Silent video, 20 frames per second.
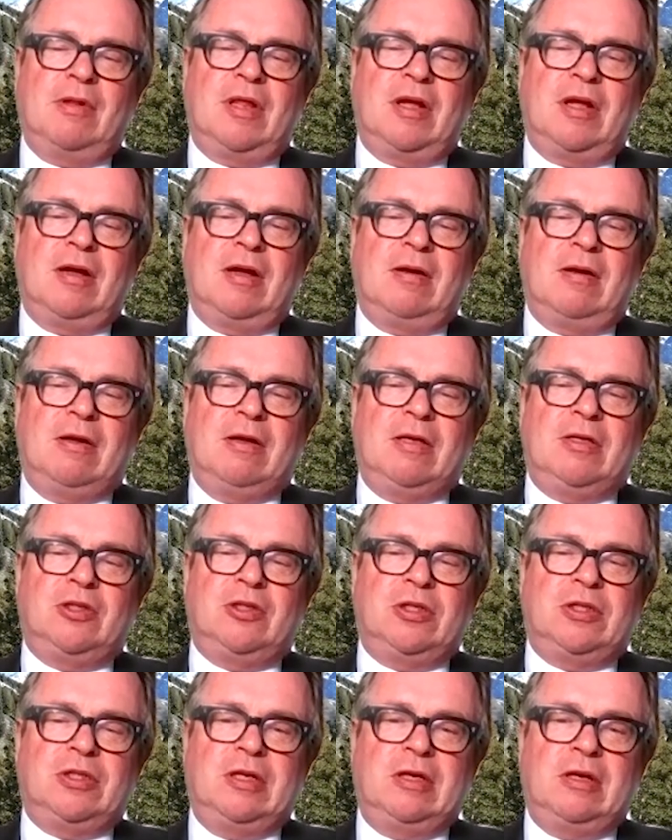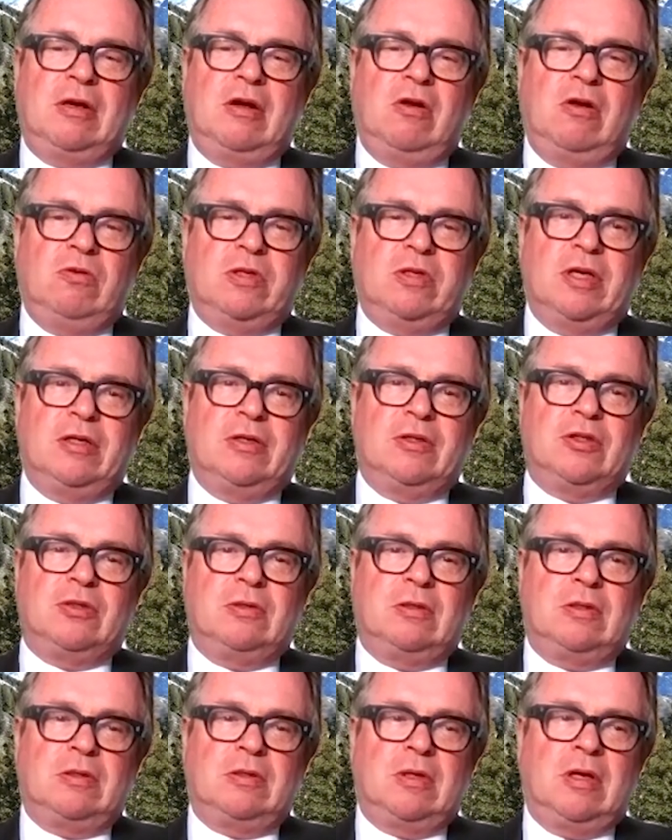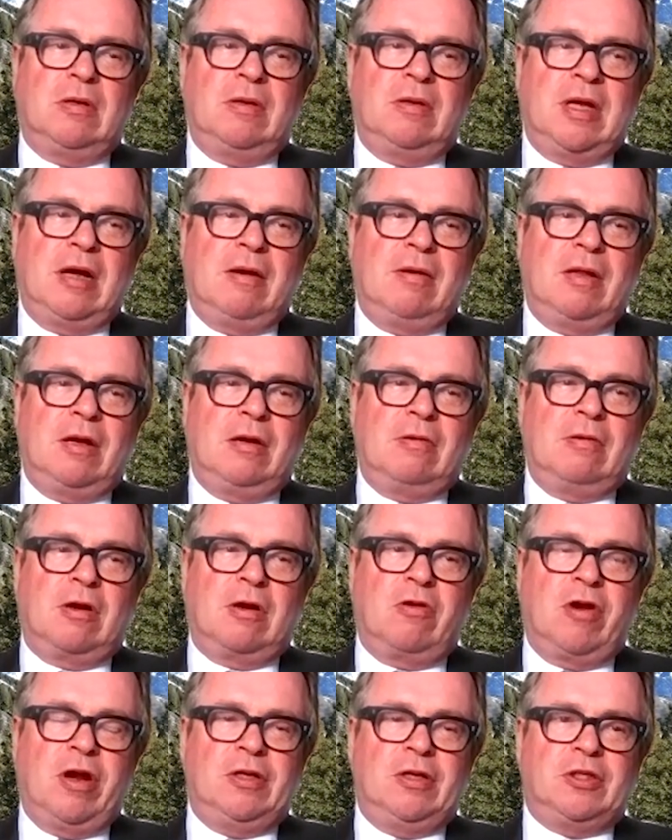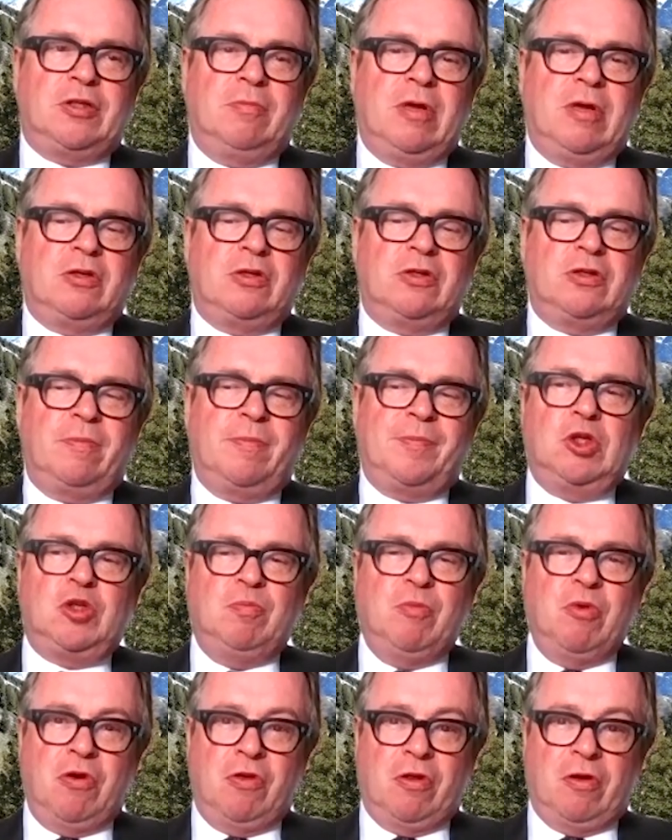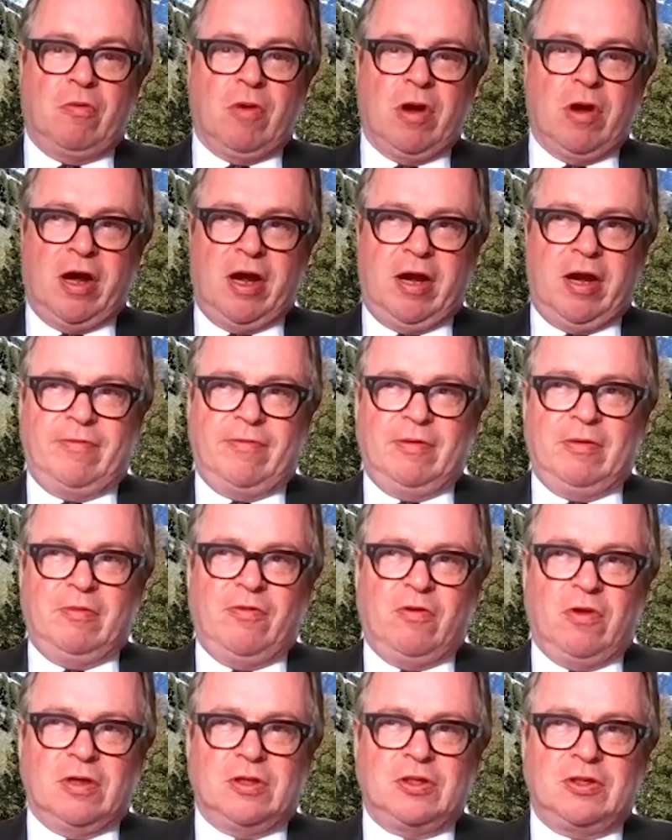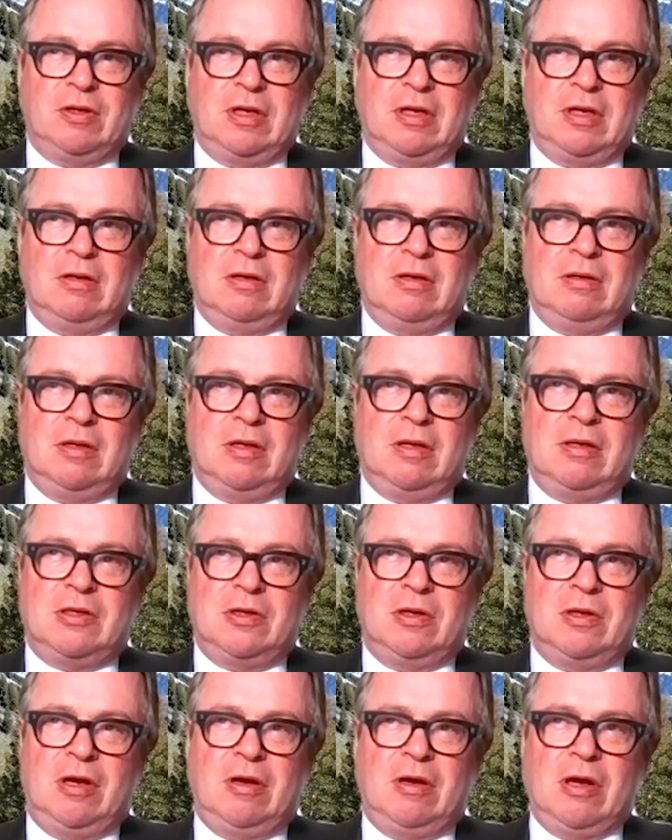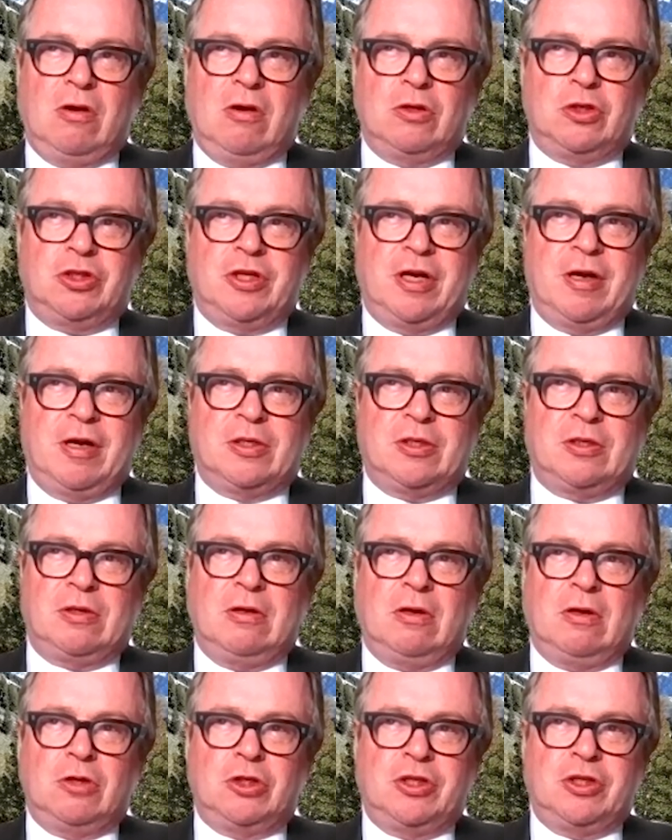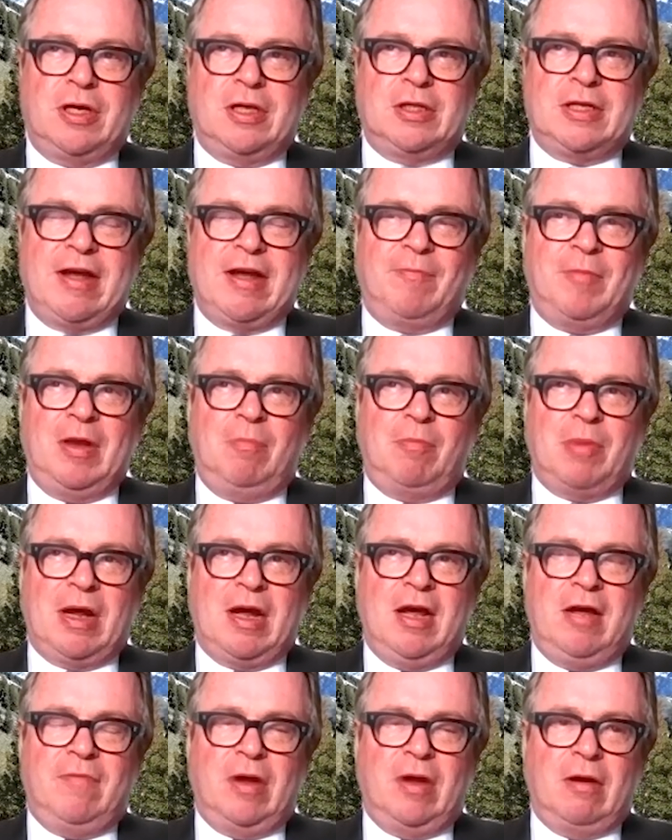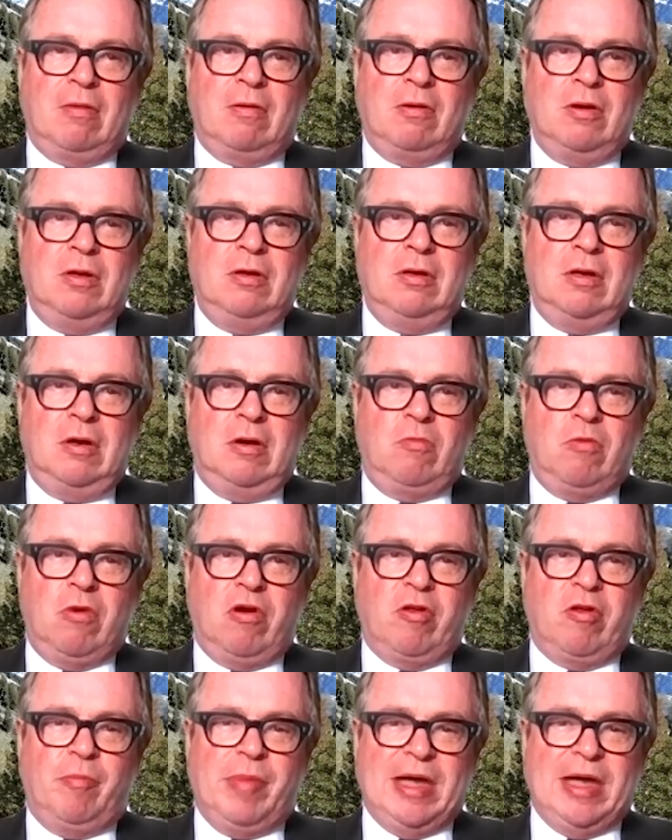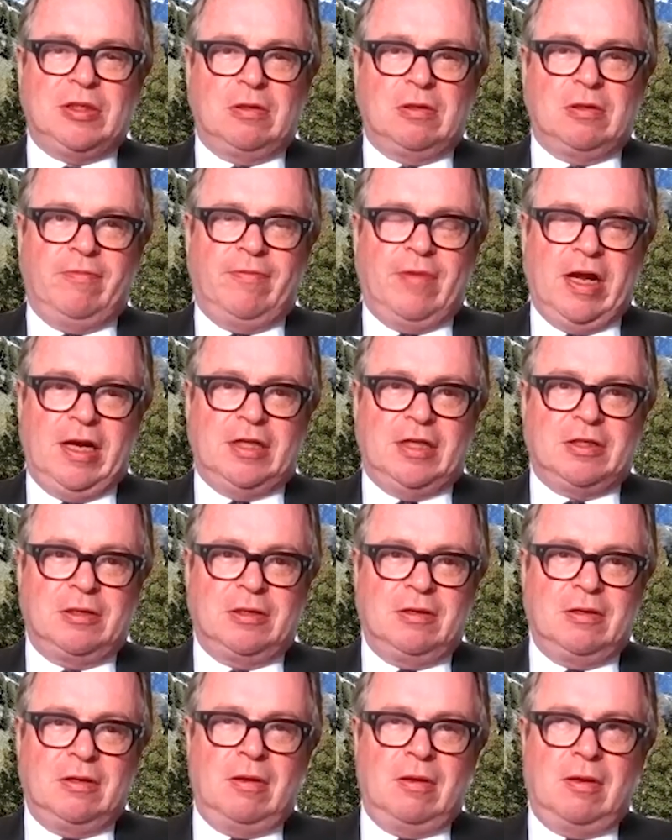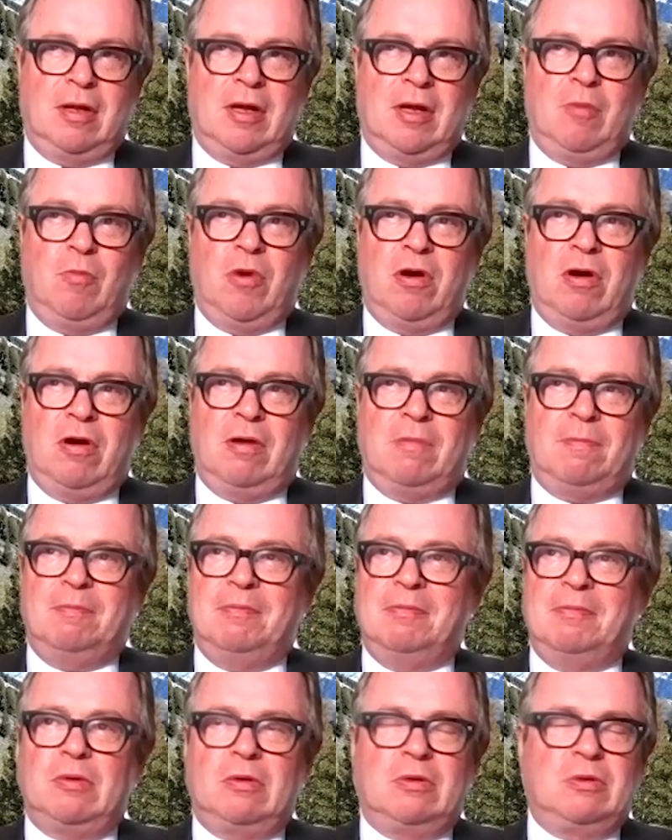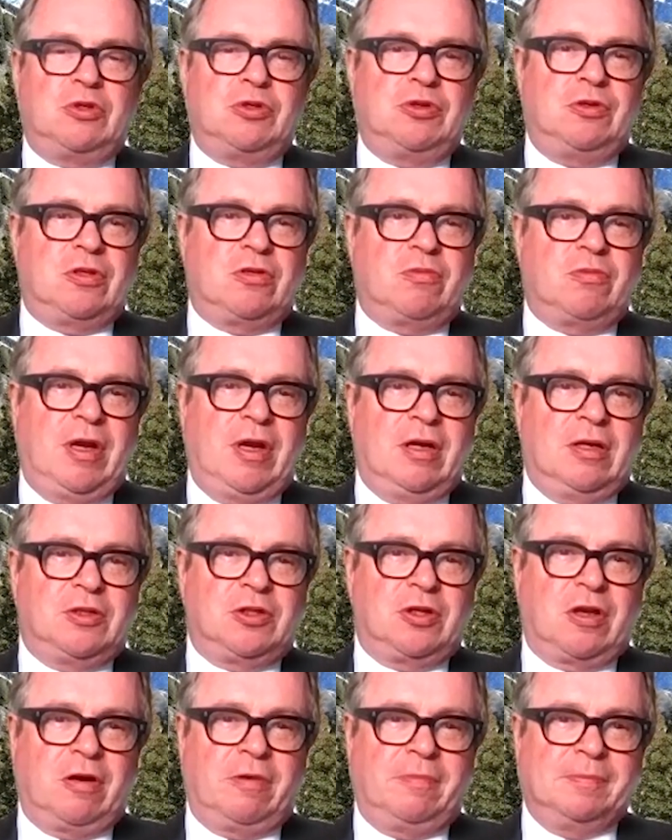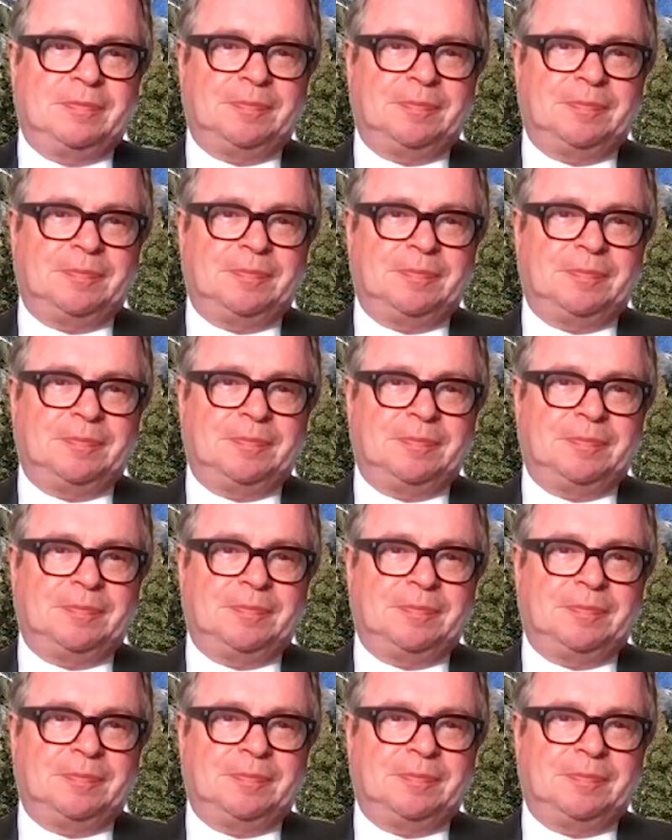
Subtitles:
their existing holdings, and that creates a much smoother ride for us. And our shares have been behaving rather better of late than they were 2-3 years ago.